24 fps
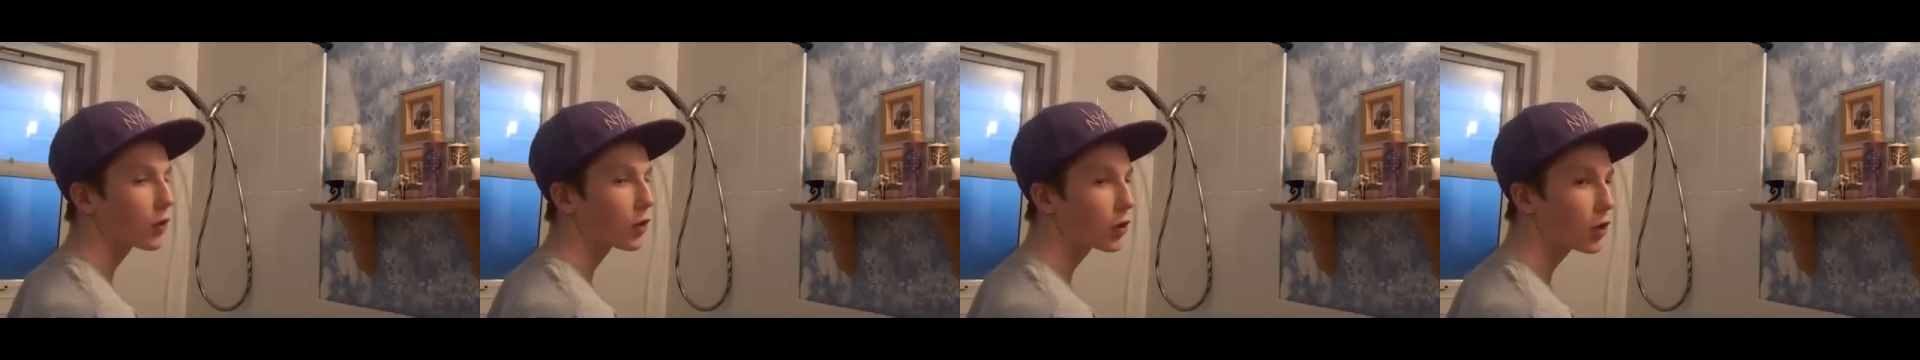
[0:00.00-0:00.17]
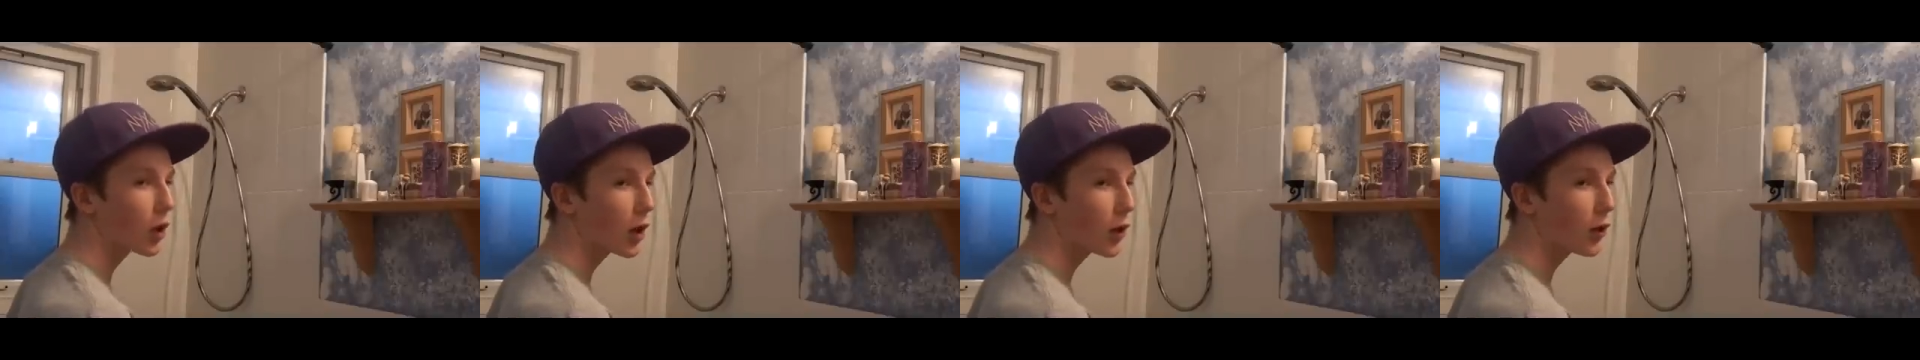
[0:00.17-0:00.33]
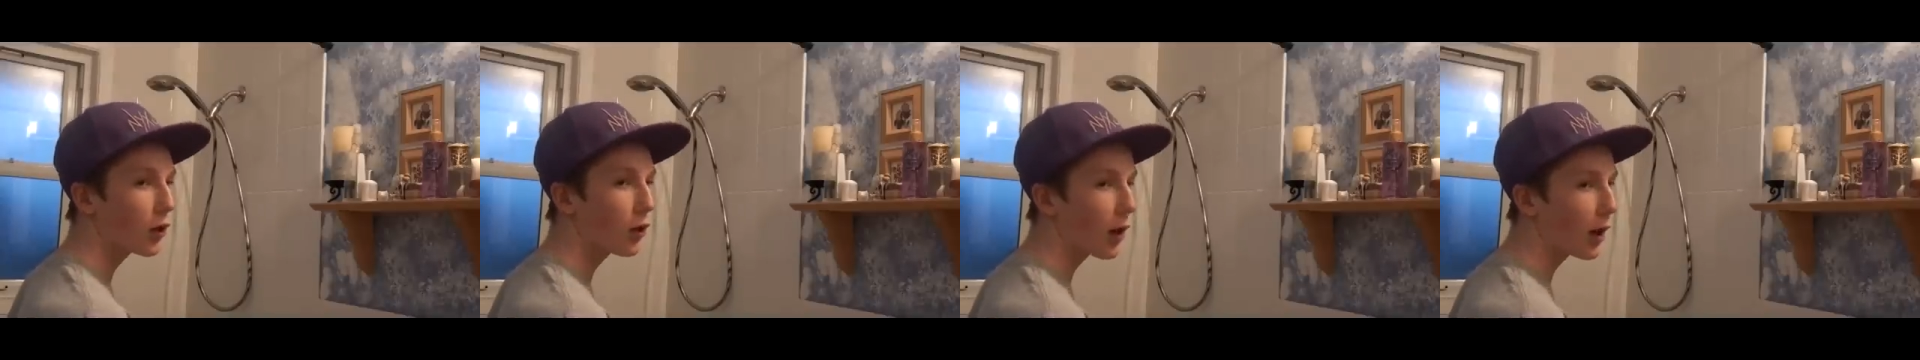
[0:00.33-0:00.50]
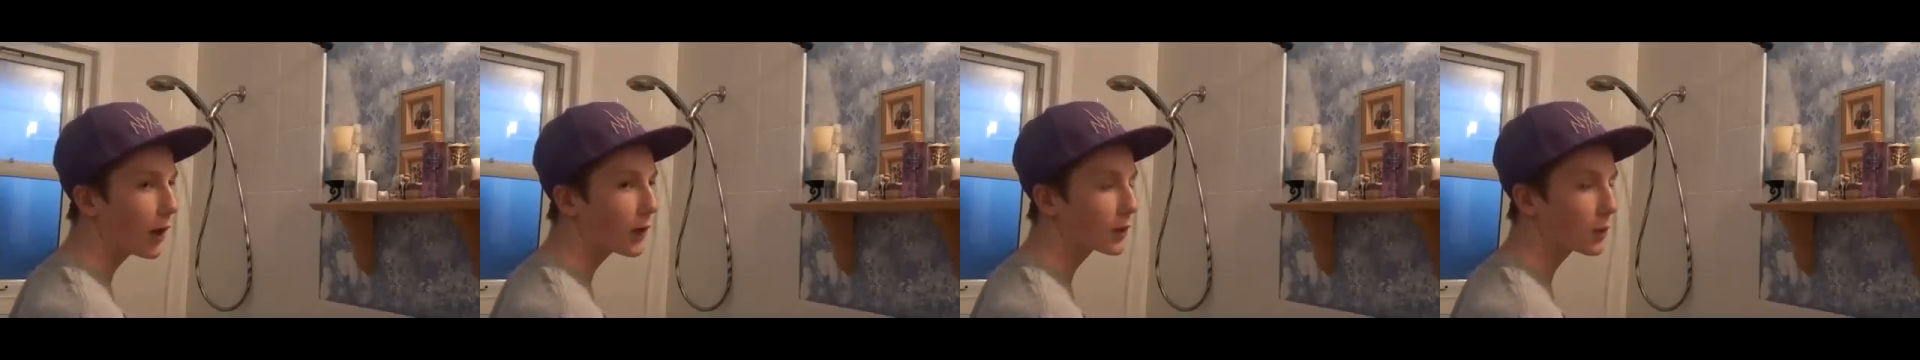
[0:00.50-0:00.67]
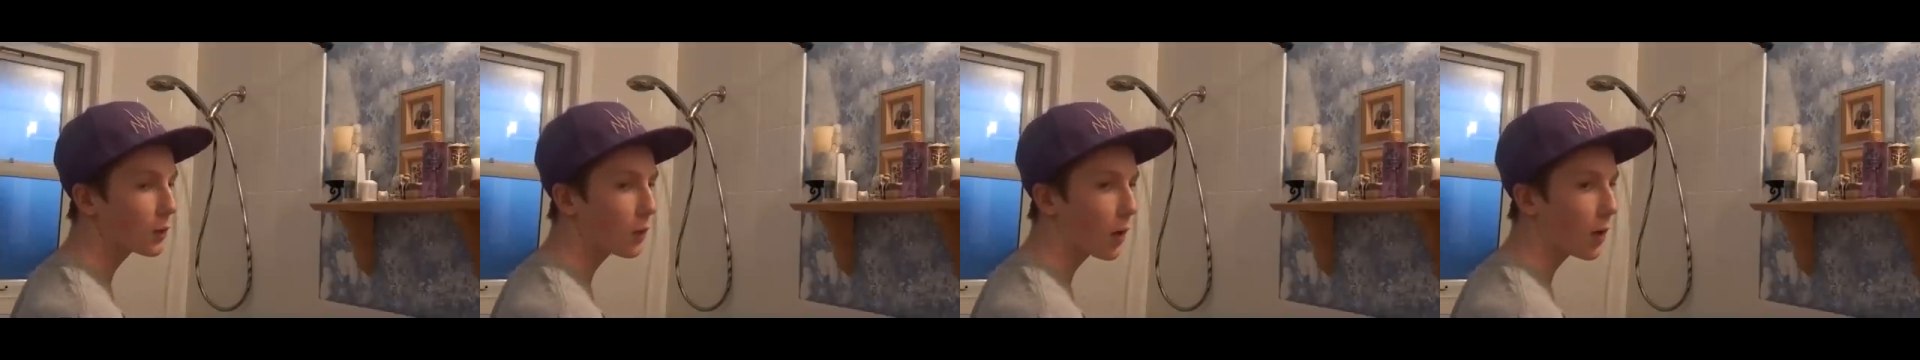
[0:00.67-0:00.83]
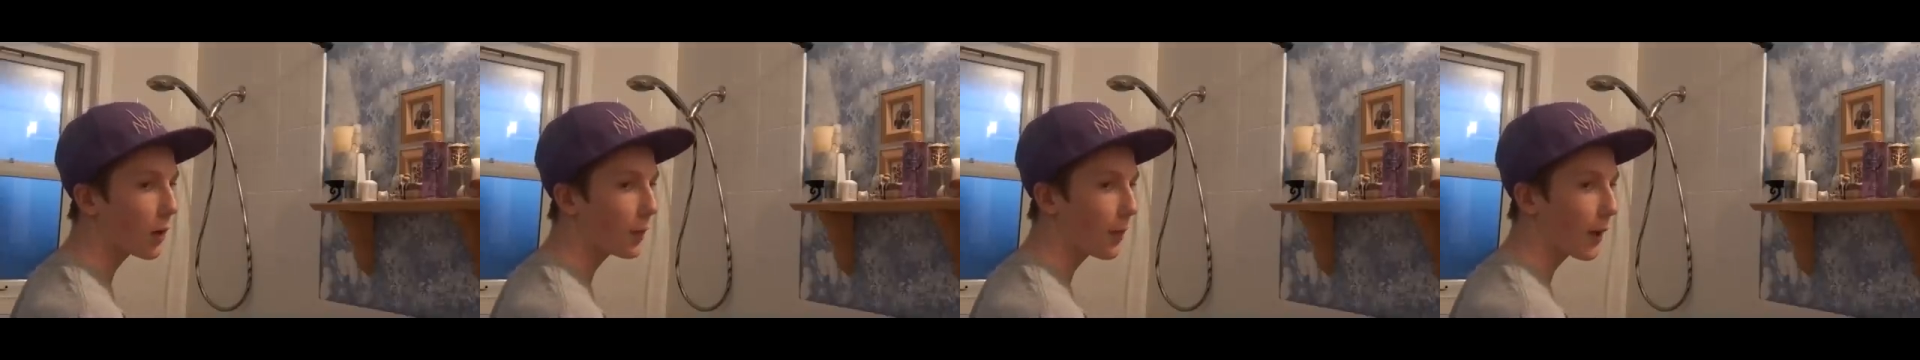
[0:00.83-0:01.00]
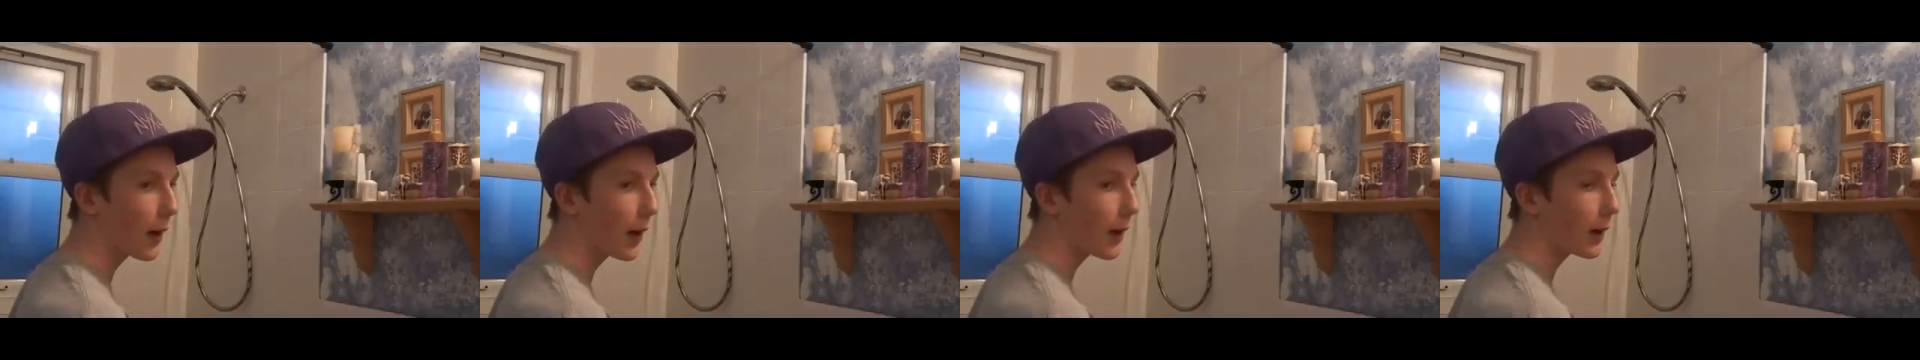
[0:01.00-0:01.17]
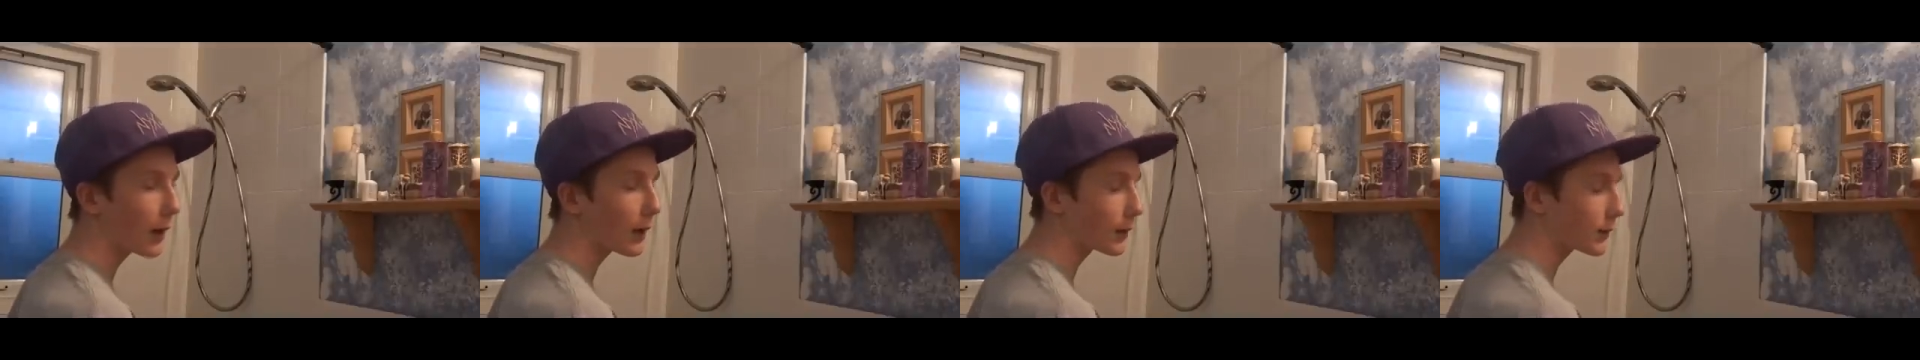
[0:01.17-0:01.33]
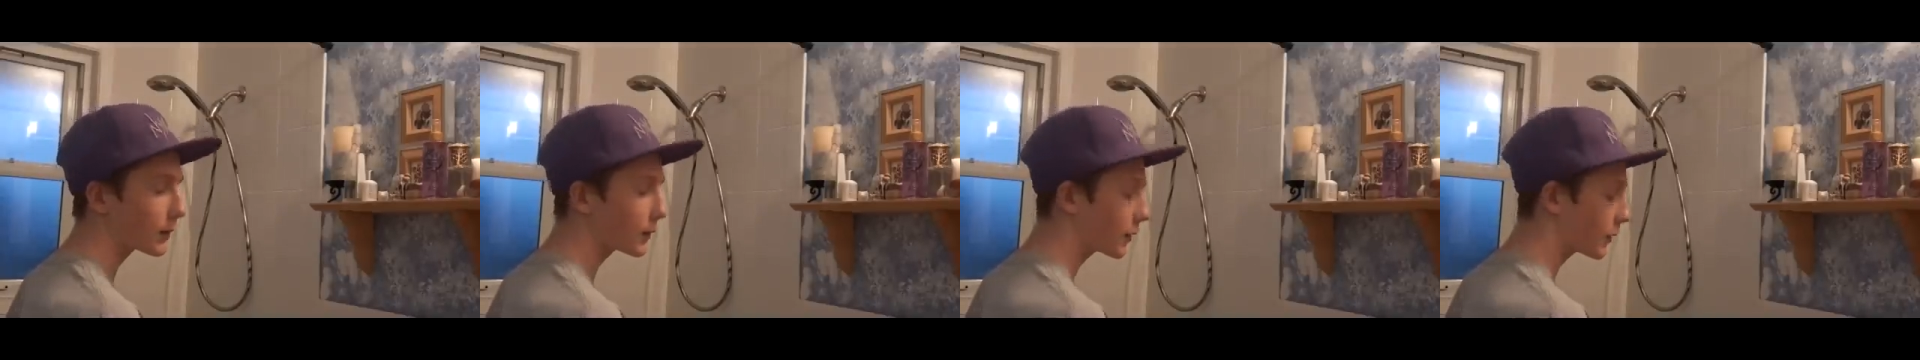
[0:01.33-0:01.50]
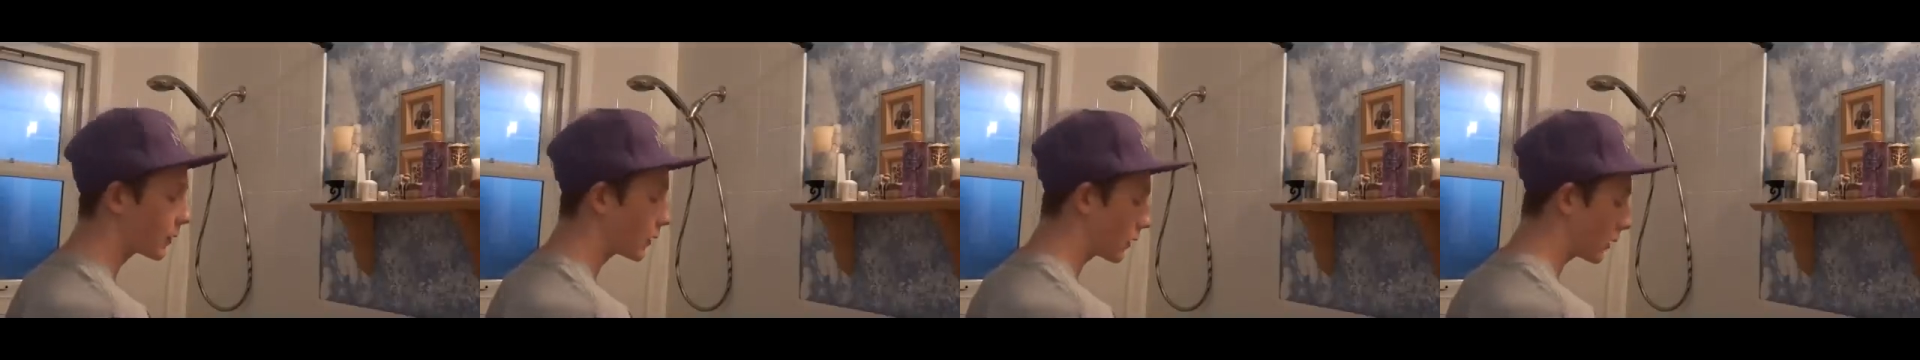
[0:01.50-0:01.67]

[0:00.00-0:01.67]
Just shut your eyes and walk past.